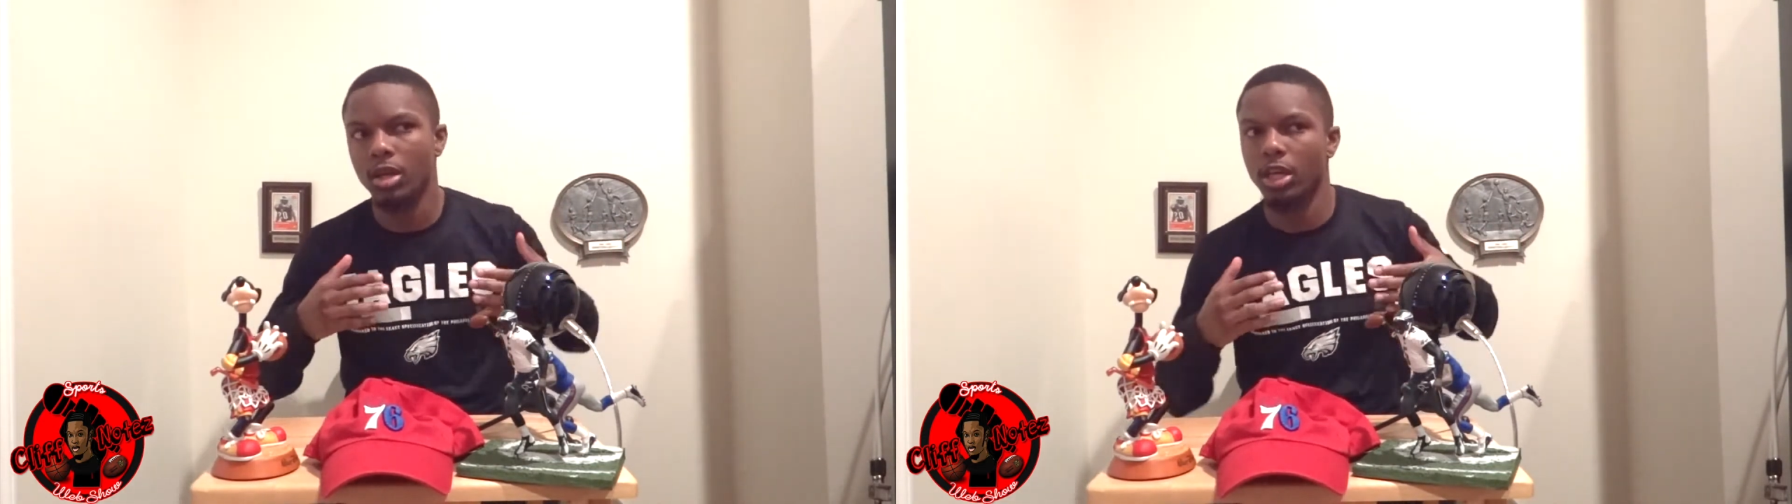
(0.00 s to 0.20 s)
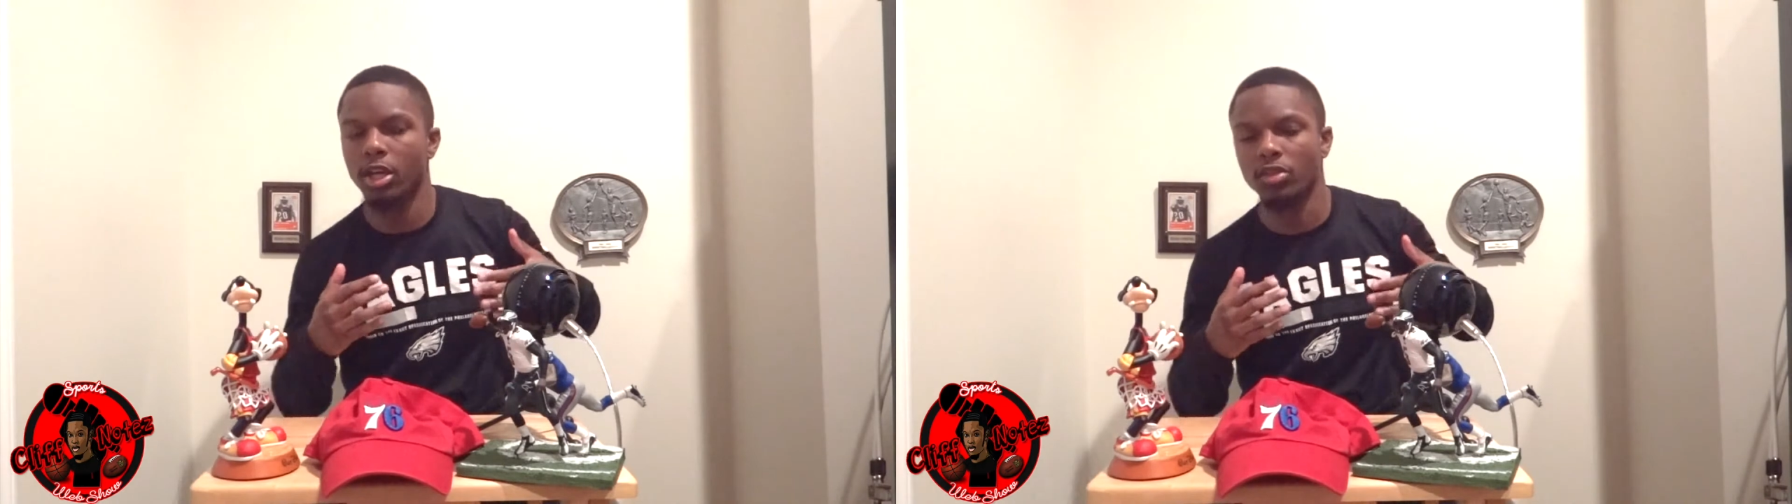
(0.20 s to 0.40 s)

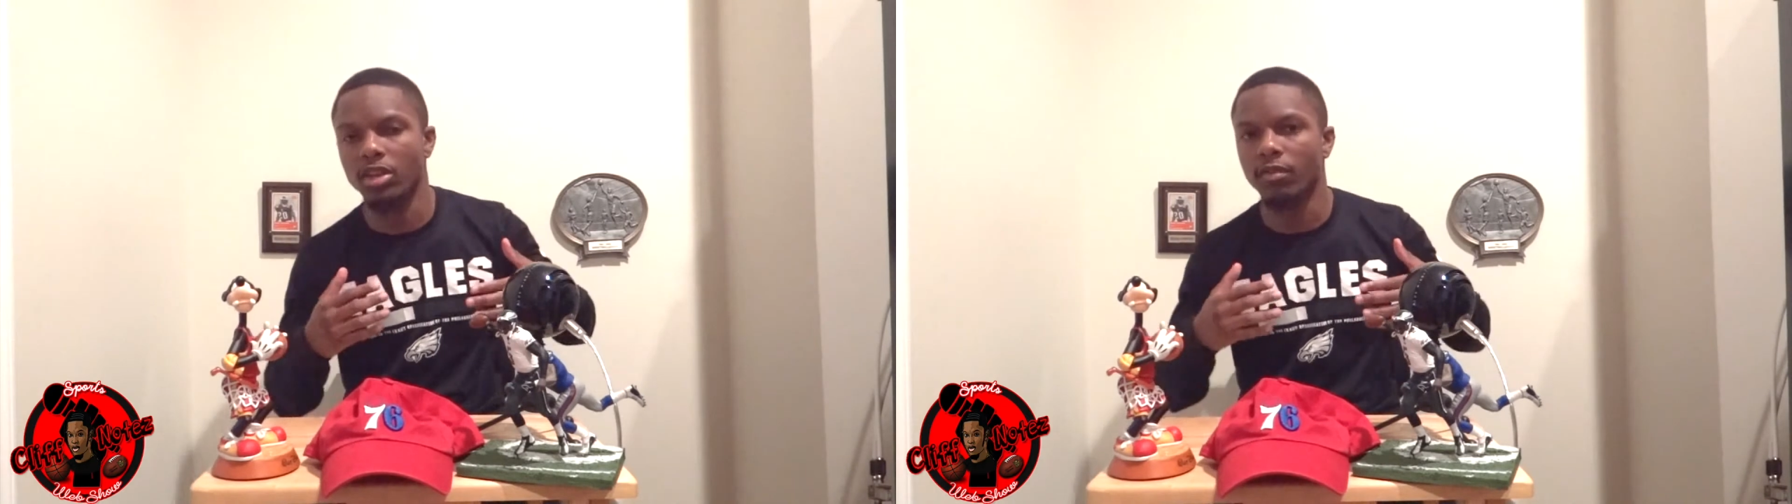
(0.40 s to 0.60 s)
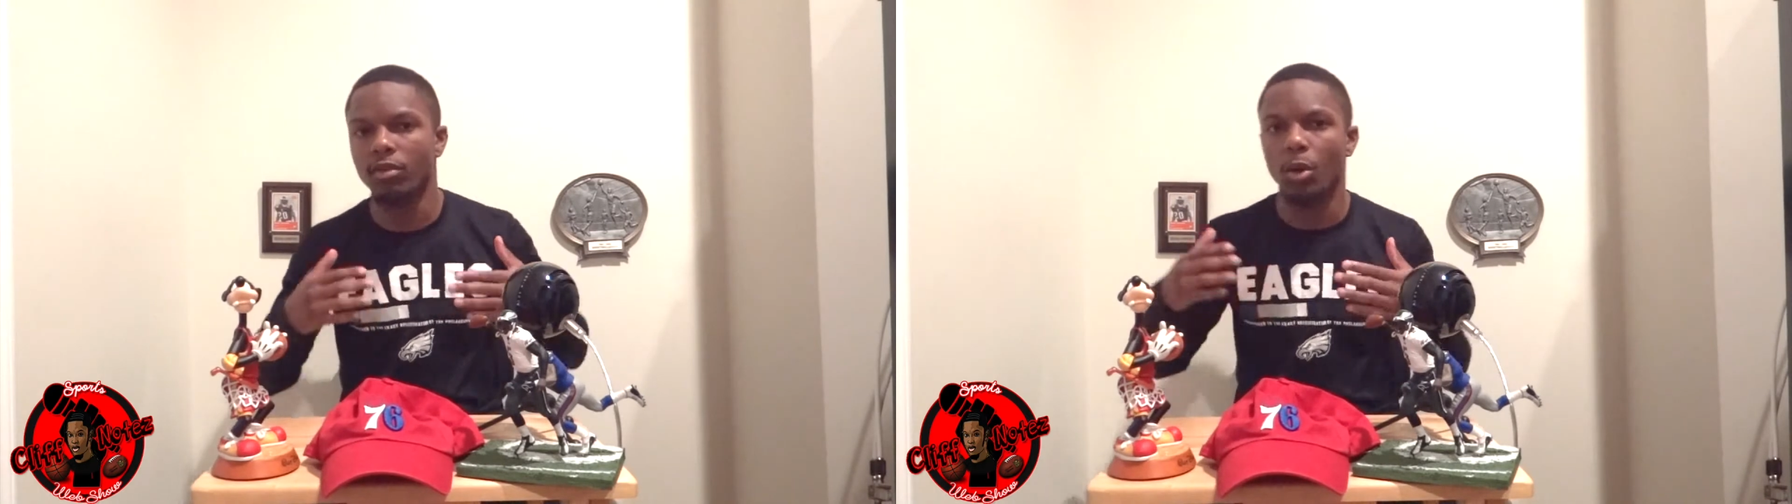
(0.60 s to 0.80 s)
here instead
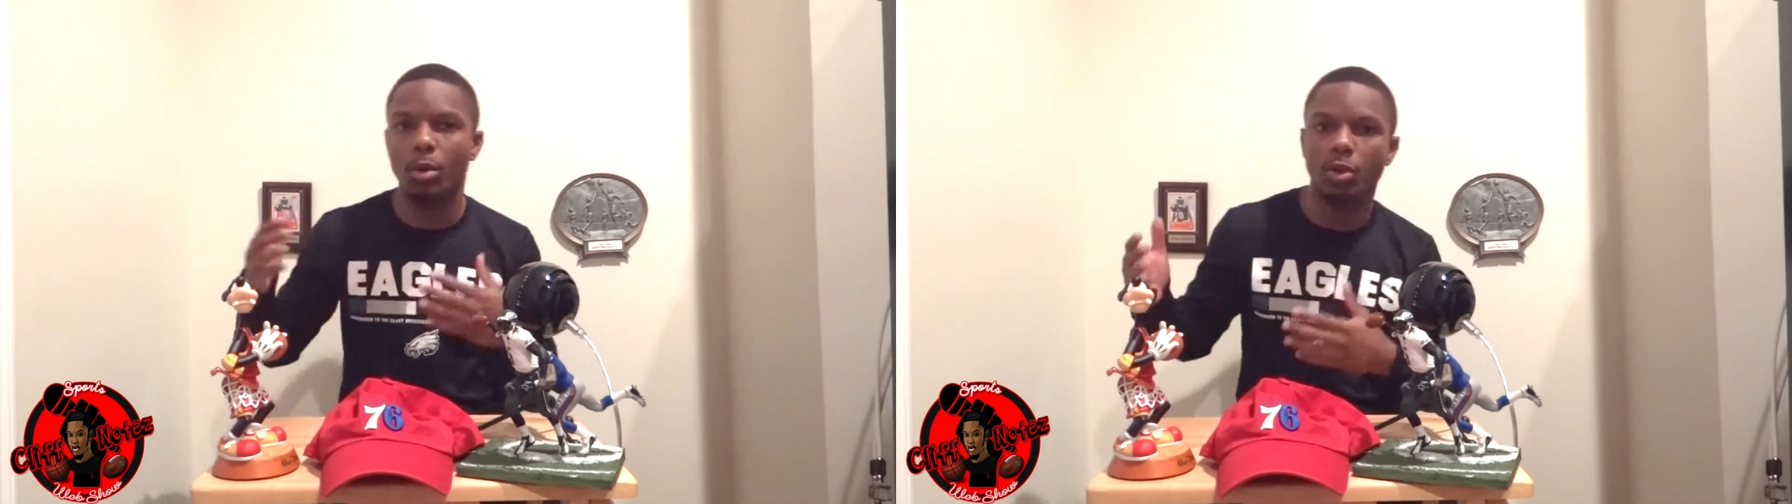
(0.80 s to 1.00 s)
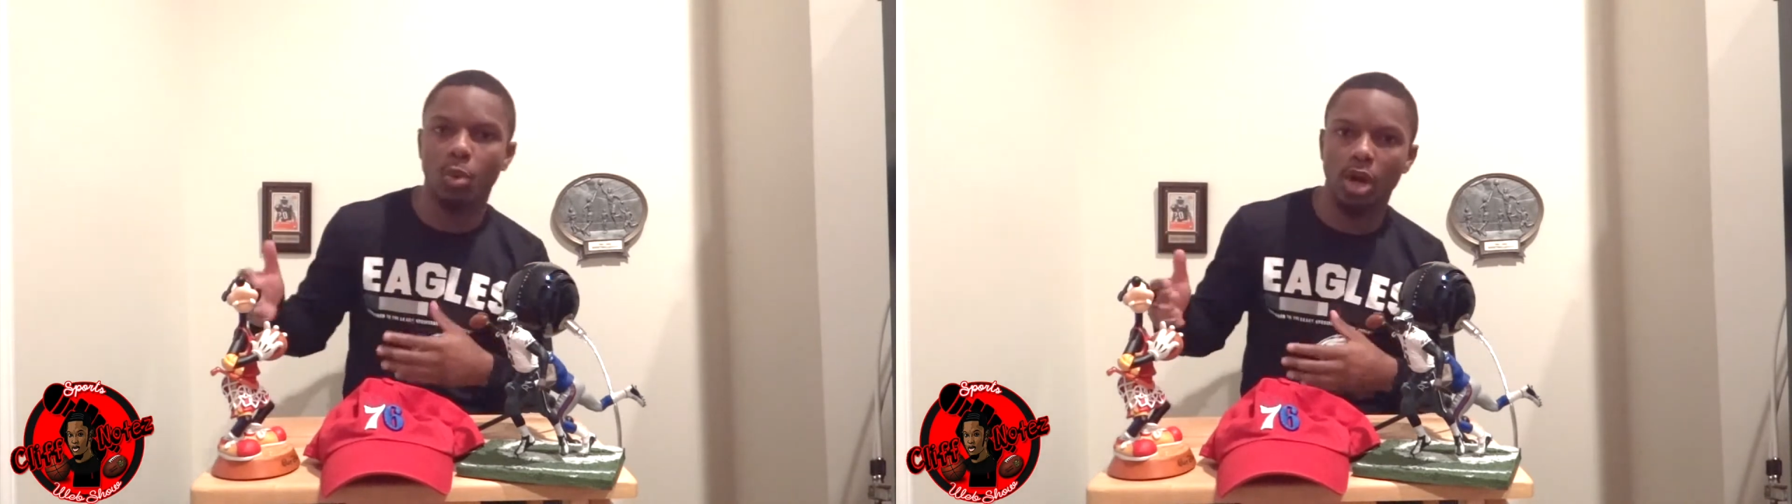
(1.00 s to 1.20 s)
of going
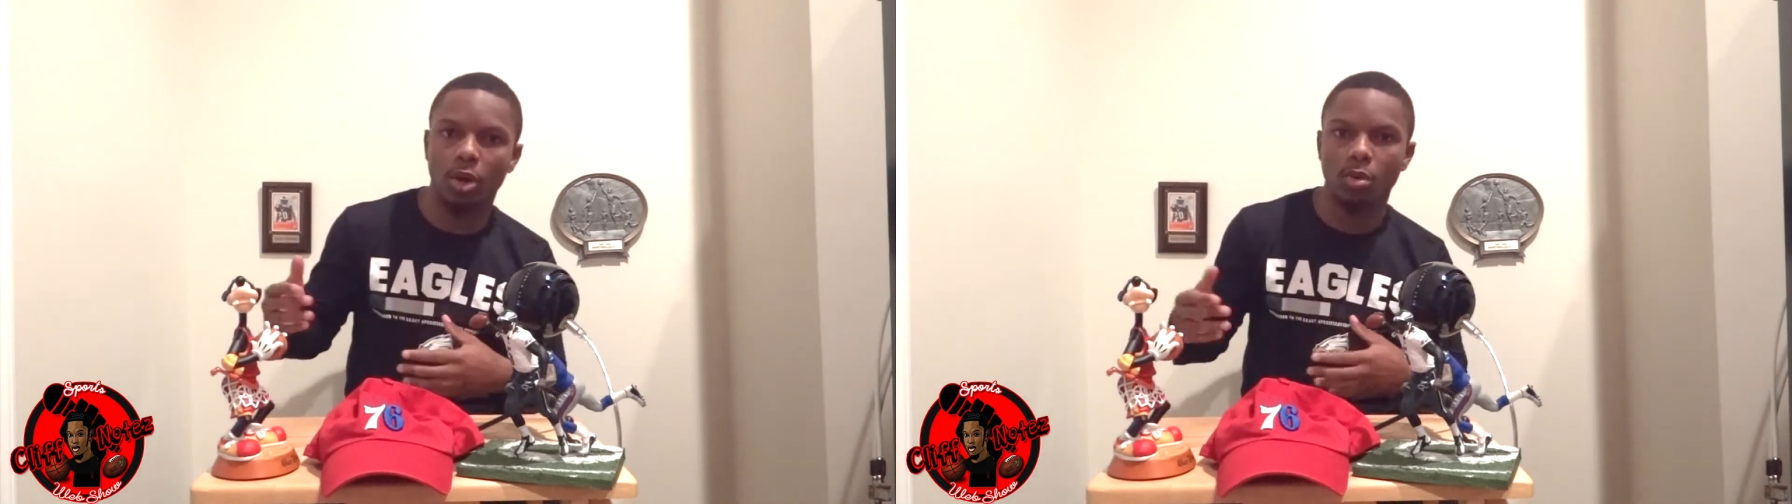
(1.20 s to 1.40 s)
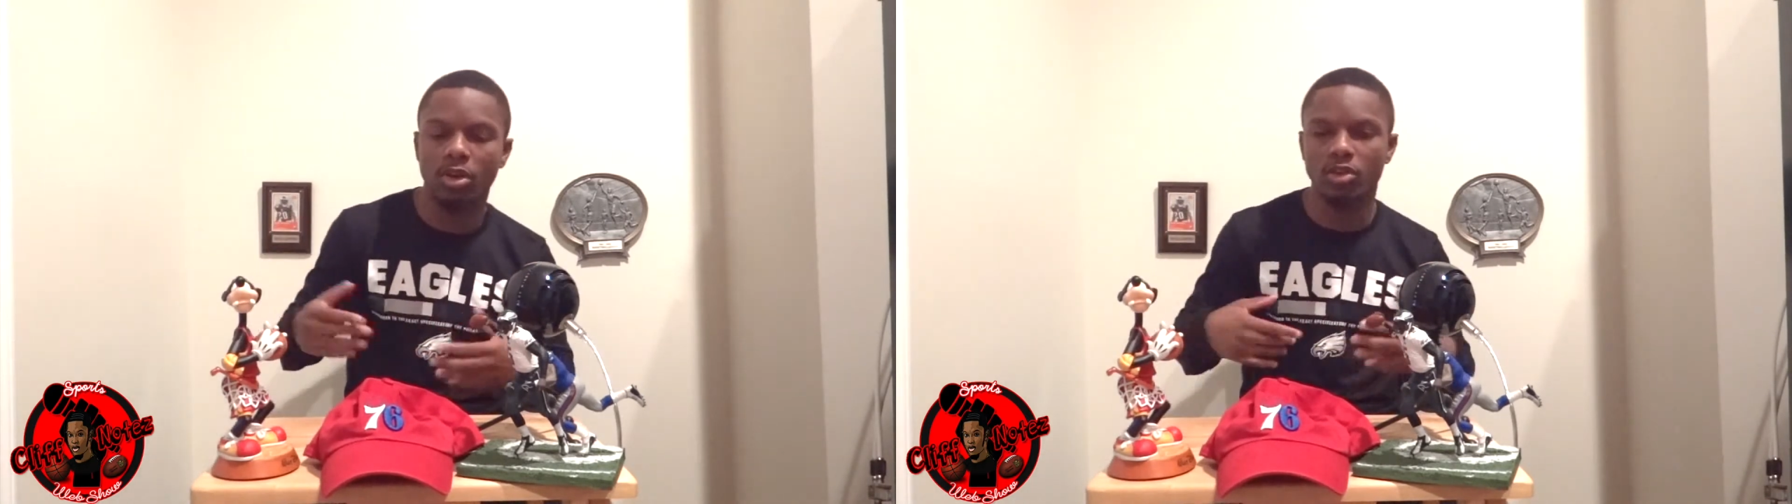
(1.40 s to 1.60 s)
to where I
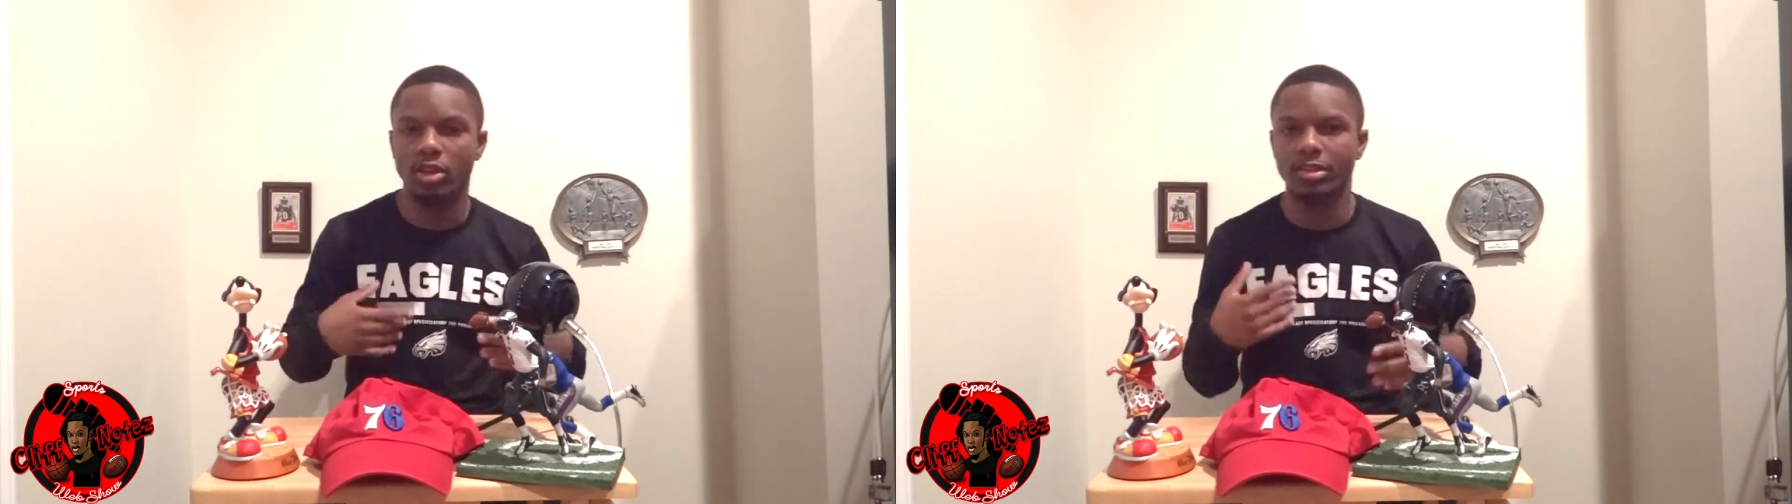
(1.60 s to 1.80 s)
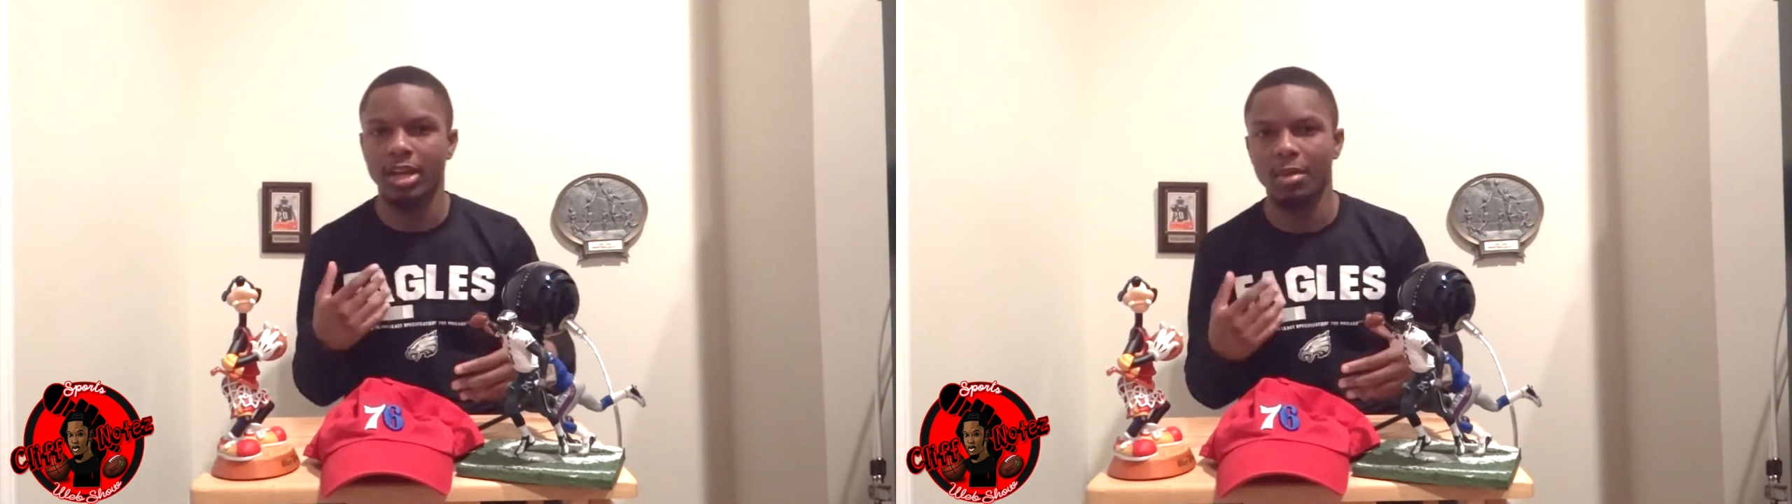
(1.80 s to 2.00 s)
was all
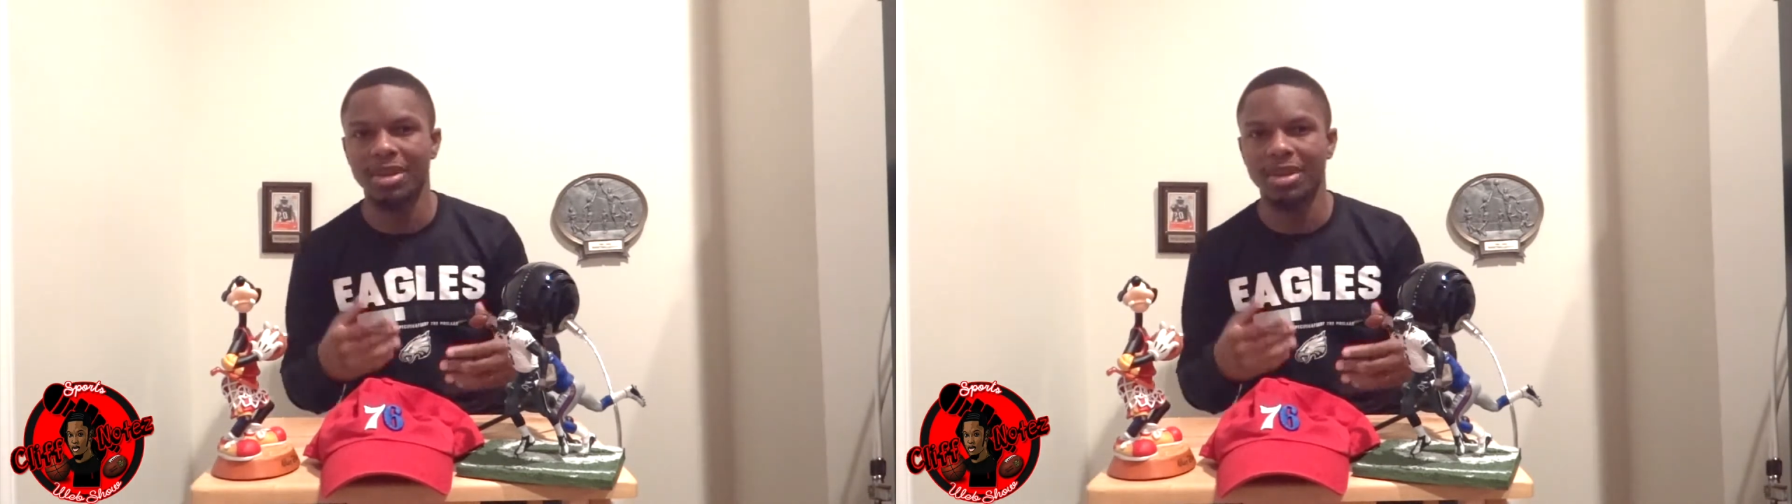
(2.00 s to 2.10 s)
the time,